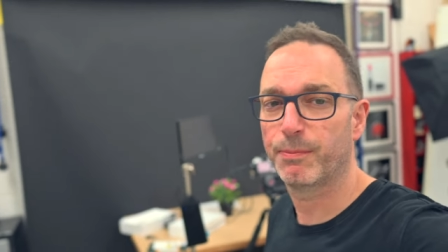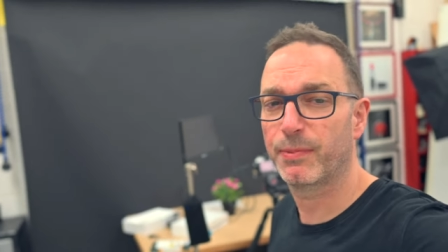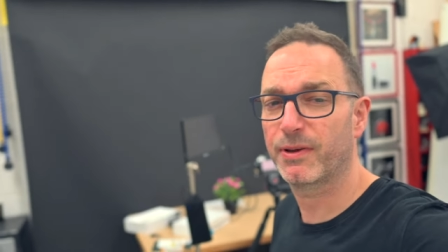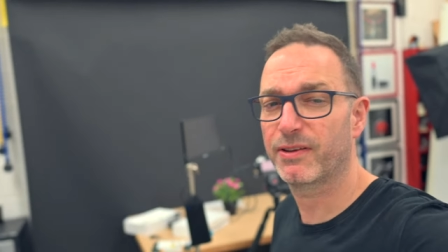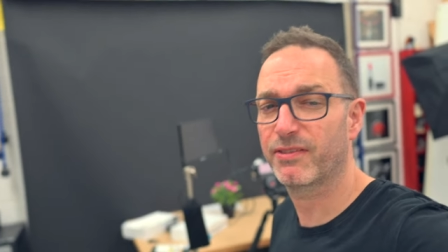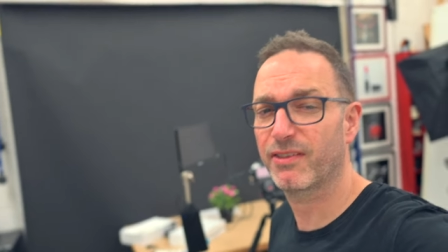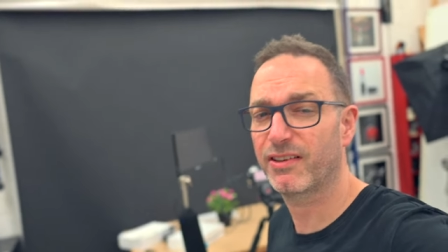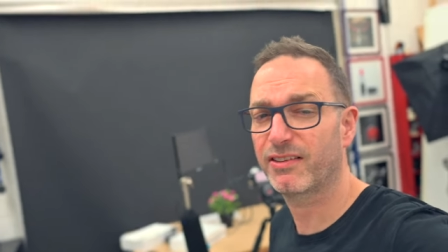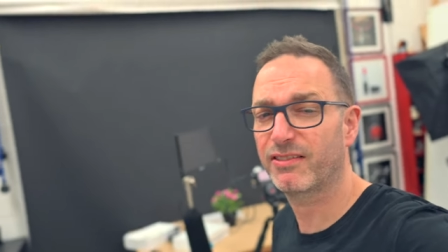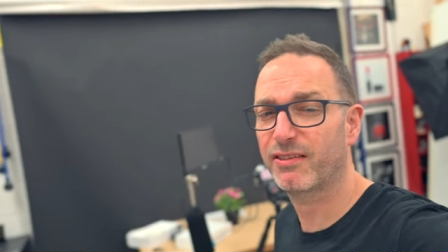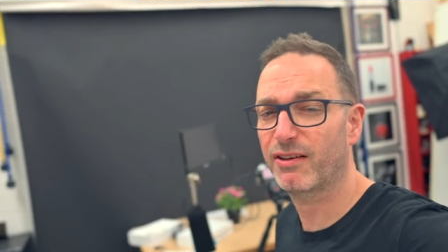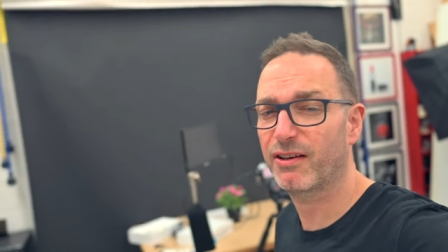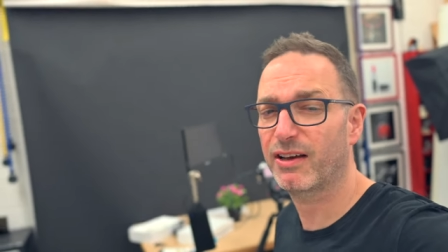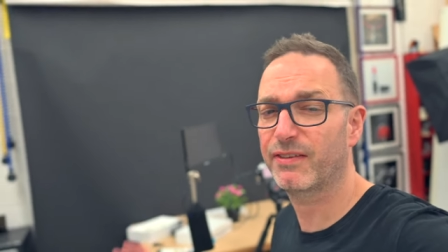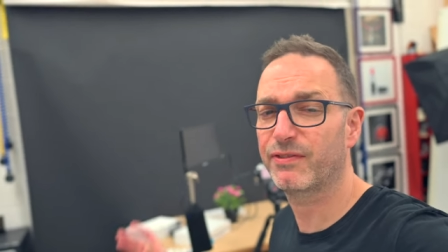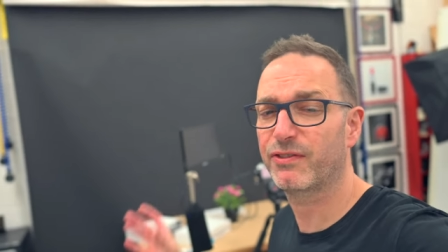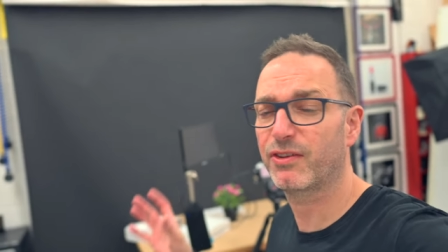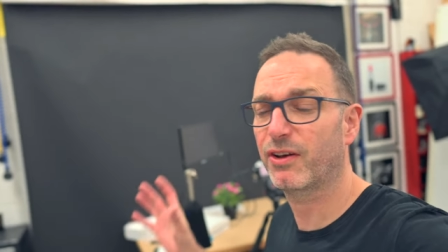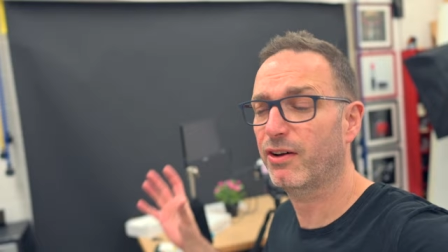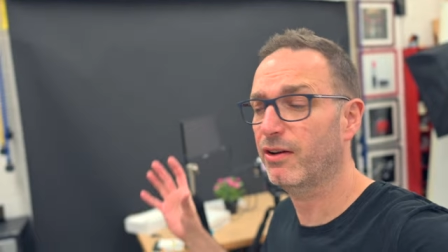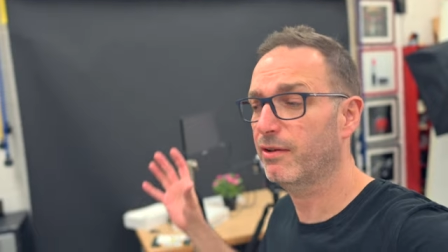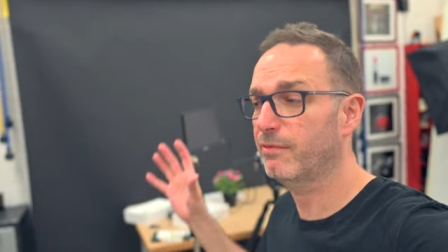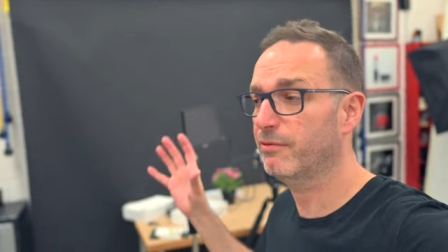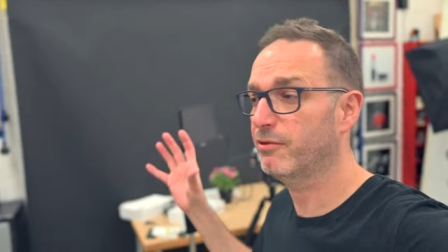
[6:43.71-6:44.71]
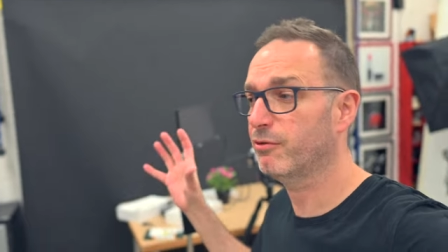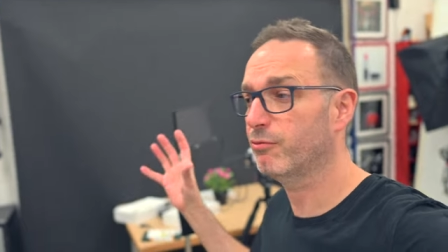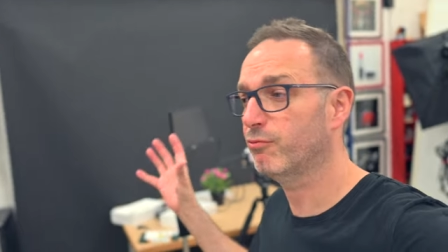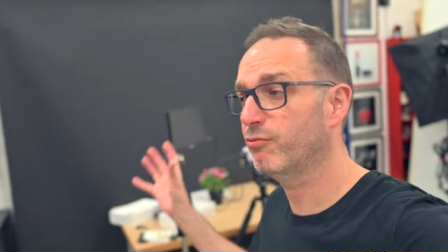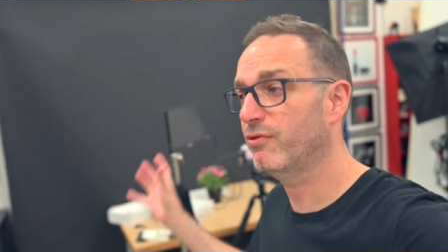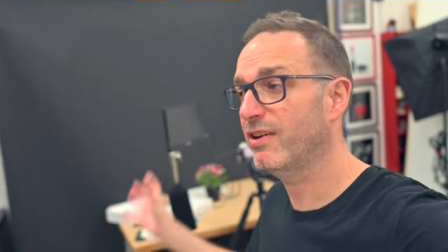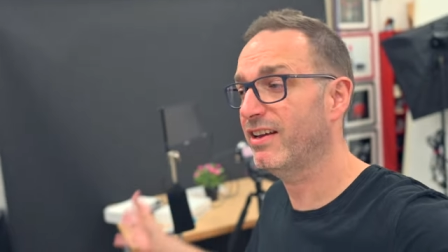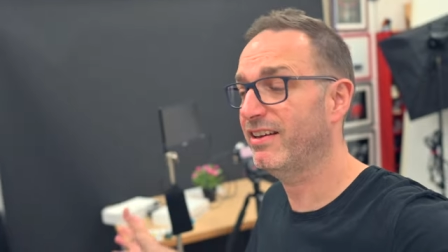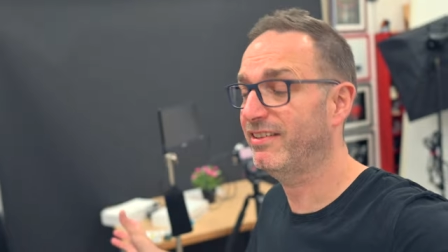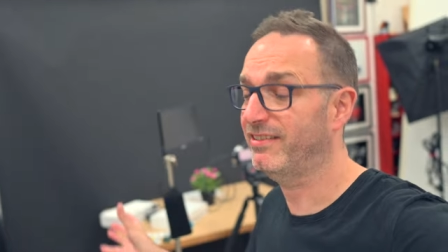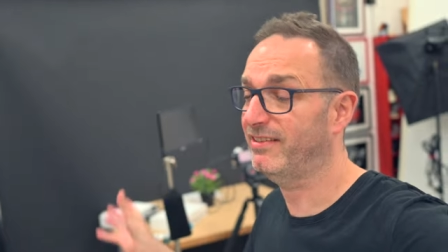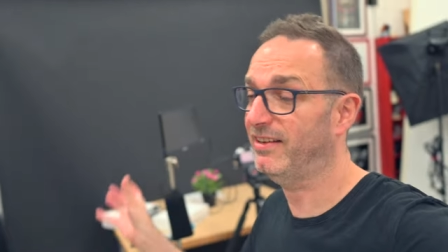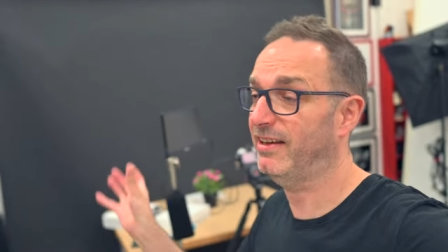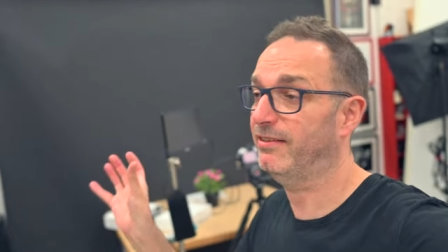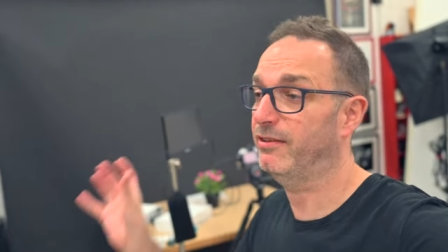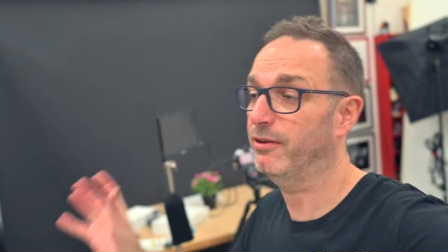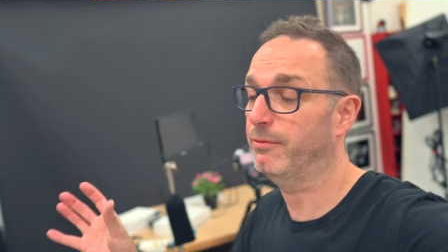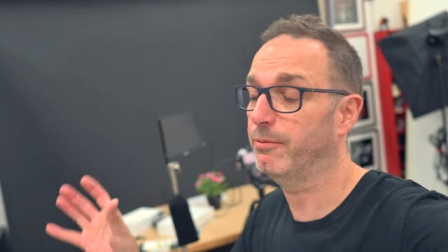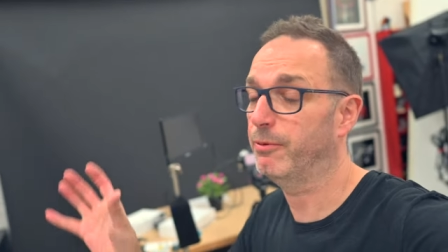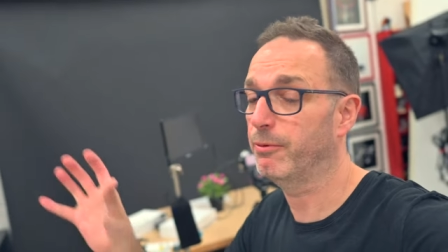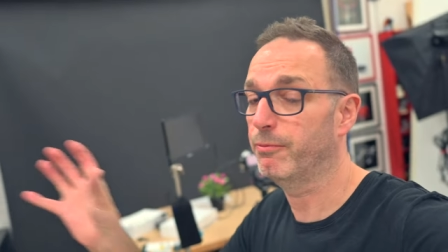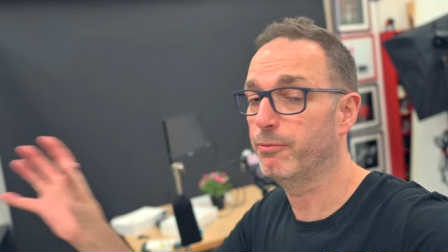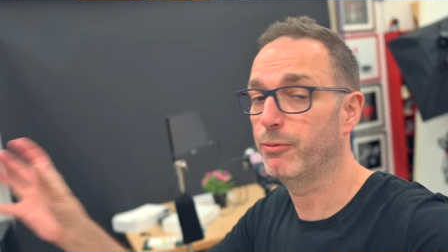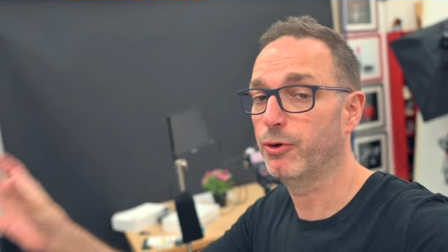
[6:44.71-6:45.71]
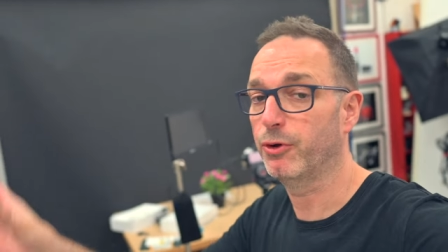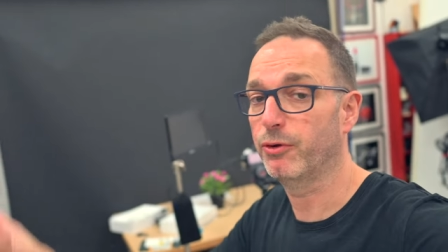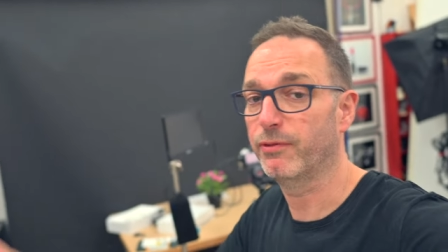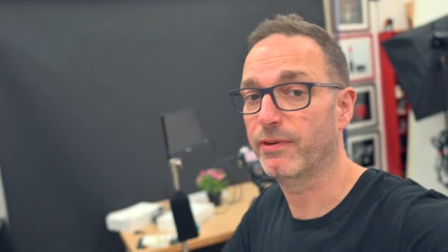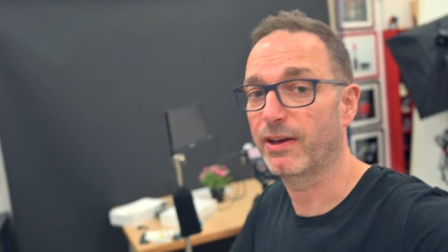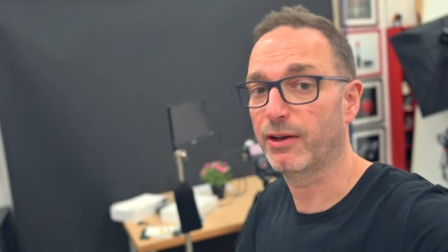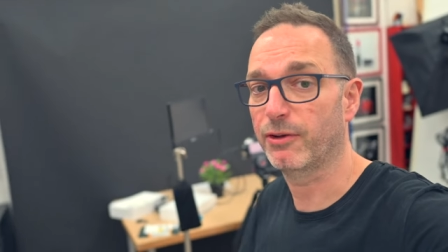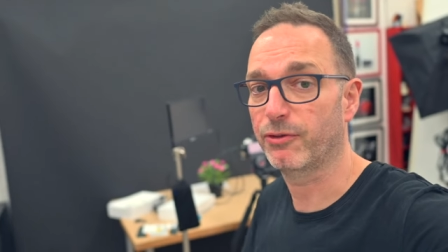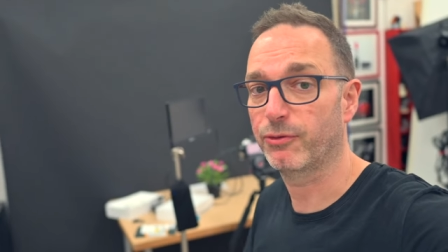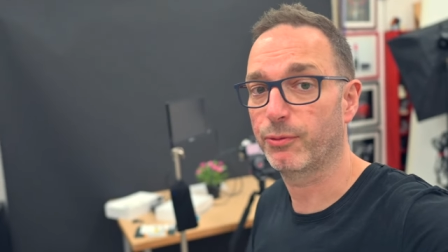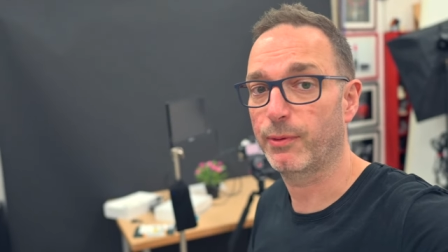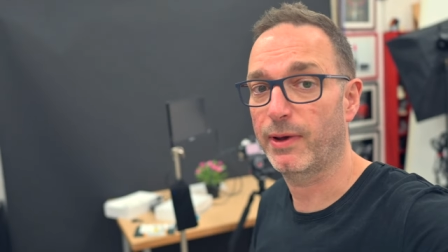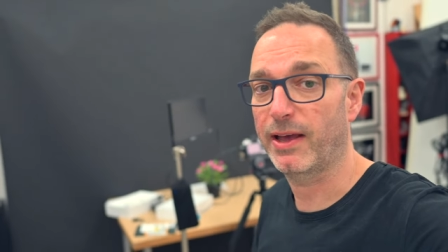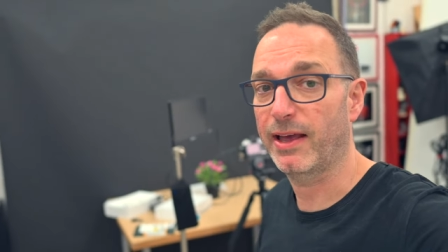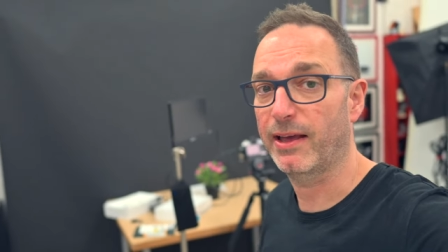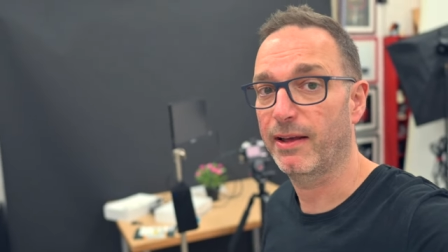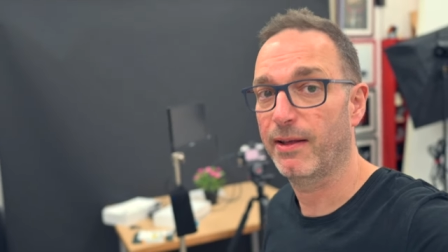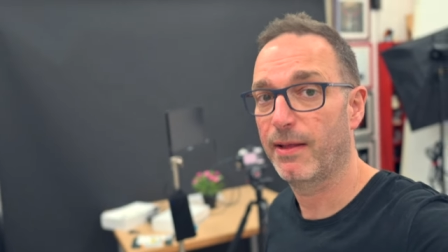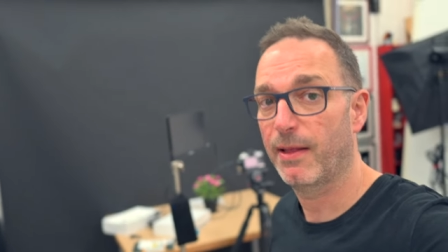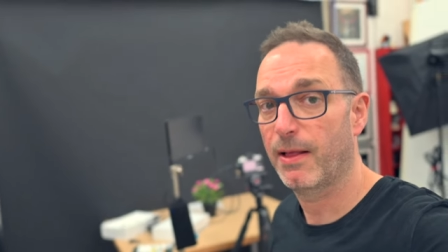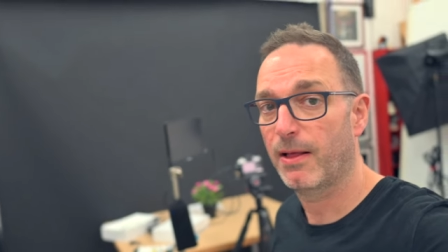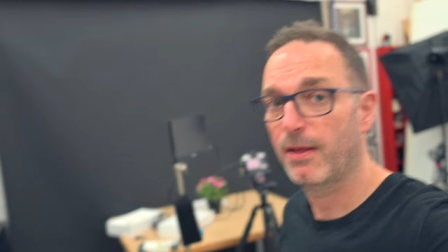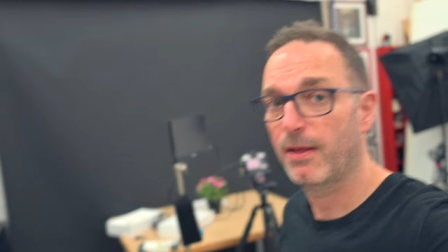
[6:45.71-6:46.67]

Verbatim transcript: because I don't have time to reset up and move elsewhere.